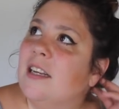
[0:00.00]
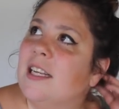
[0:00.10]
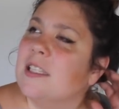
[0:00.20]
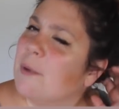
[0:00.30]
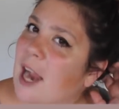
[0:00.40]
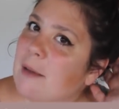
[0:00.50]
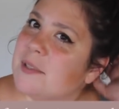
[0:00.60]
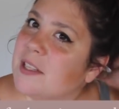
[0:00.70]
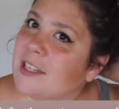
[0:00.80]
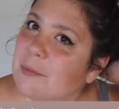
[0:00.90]
is
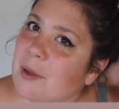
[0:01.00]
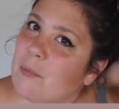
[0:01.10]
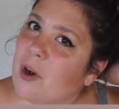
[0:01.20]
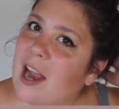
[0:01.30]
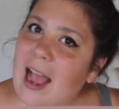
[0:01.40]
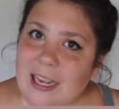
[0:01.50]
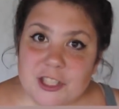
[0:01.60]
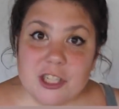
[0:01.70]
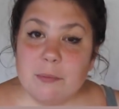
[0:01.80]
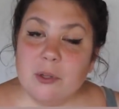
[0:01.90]
perhaps a little bit more
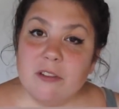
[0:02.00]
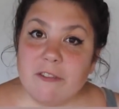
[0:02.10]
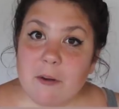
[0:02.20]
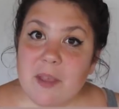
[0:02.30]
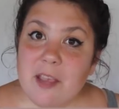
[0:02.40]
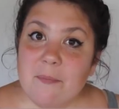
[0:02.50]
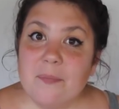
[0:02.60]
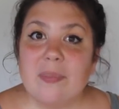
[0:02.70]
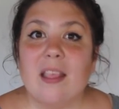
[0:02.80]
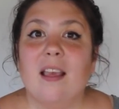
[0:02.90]
actionable for me,
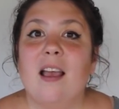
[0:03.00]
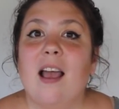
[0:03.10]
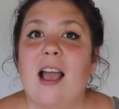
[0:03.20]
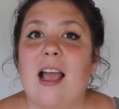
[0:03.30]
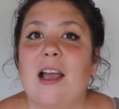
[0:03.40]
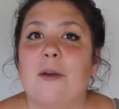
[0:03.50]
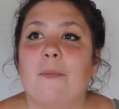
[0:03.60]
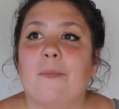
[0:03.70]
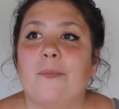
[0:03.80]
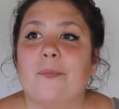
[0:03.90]

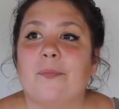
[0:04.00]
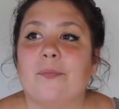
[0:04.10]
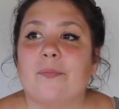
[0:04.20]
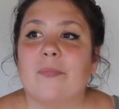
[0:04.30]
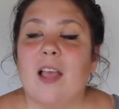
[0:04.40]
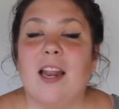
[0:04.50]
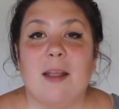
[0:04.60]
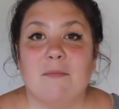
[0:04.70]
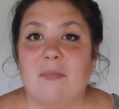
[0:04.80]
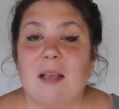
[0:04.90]
and
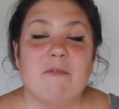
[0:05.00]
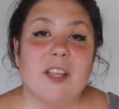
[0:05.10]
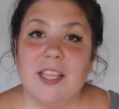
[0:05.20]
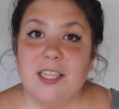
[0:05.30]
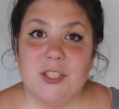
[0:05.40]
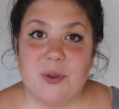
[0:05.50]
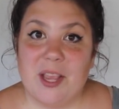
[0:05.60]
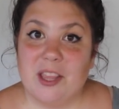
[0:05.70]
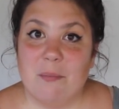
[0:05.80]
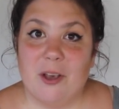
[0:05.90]
I'm really
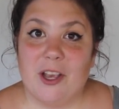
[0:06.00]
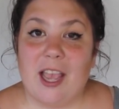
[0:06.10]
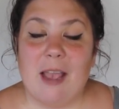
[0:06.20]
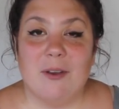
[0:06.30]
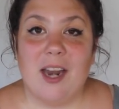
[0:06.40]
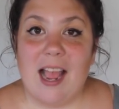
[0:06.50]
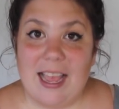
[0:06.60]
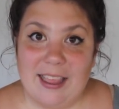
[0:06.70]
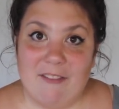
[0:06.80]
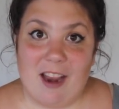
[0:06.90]
enjoying the book. I would
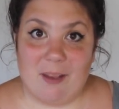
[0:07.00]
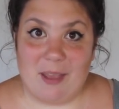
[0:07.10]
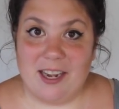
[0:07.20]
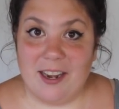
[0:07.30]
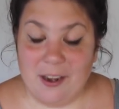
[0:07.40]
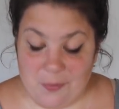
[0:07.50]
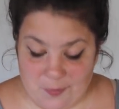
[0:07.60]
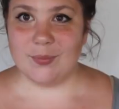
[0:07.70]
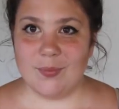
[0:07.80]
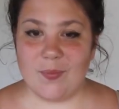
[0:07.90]
highly recommend it.
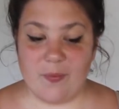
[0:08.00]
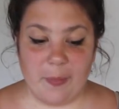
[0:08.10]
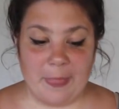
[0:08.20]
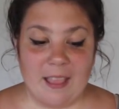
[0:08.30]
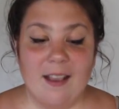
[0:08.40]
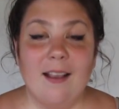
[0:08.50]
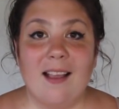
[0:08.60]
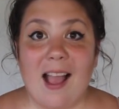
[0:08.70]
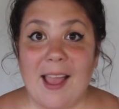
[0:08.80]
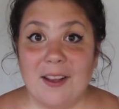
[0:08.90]

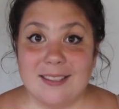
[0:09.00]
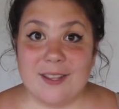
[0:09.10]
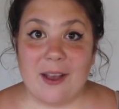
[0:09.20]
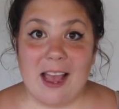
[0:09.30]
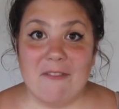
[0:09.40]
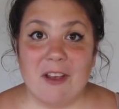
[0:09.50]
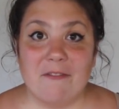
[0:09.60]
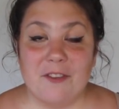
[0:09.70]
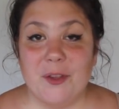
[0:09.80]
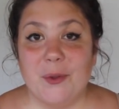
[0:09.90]
I also have a
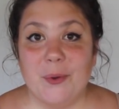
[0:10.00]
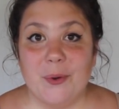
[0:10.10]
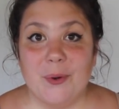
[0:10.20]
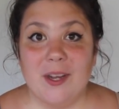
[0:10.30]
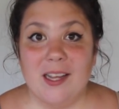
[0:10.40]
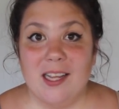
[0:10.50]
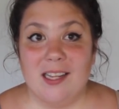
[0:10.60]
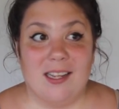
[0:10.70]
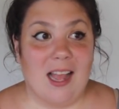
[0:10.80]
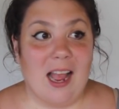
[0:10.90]
few
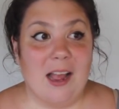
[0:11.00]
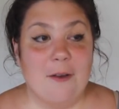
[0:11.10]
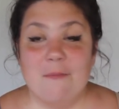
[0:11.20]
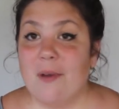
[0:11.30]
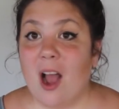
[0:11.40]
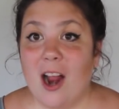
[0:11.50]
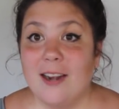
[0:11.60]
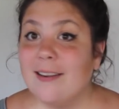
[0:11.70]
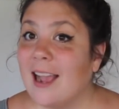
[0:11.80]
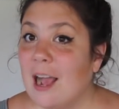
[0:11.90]

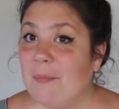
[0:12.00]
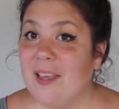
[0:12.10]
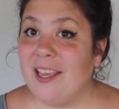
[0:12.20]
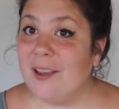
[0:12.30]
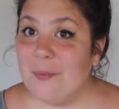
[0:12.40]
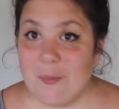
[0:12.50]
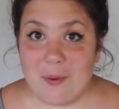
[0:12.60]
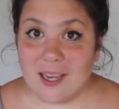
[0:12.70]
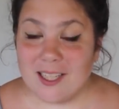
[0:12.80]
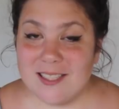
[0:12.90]
hard copy
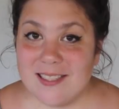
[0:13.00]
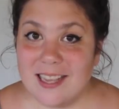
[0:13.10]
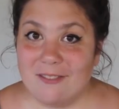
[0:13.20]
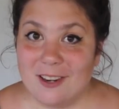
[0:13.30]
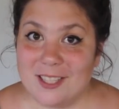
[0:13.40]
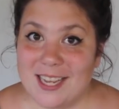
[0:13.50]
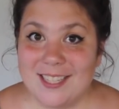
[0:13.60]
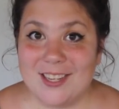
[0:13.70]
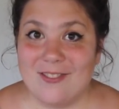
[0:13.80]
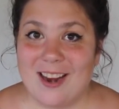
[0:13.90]
books in
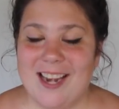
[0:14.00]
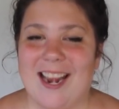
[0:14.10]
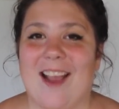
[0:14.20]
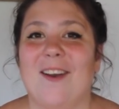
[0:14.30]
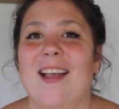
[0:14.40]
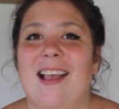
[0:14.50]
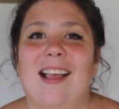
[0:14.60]
rotation right now.